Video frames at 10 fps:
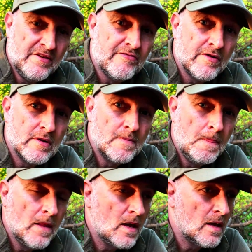different,
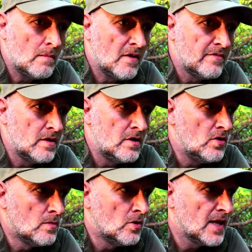other than
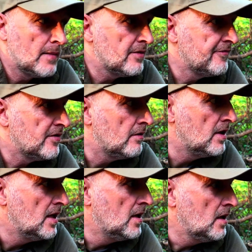normal camping food,
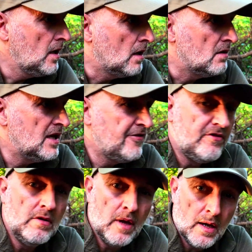
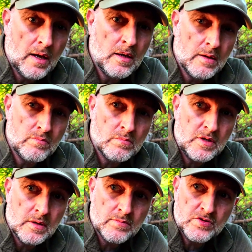if you can,
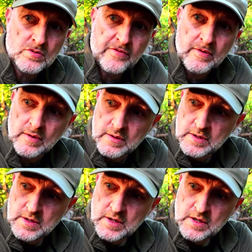I'm sure if you're
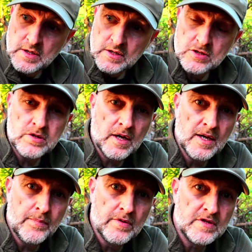
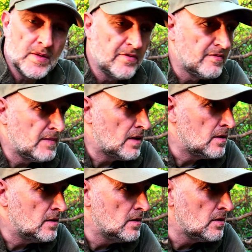trekking up on the top of a
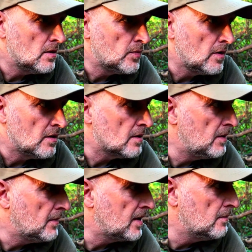mountain, you're probably not going
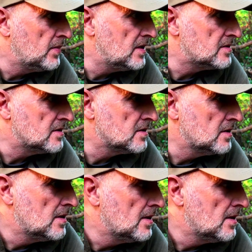to be making pizzas.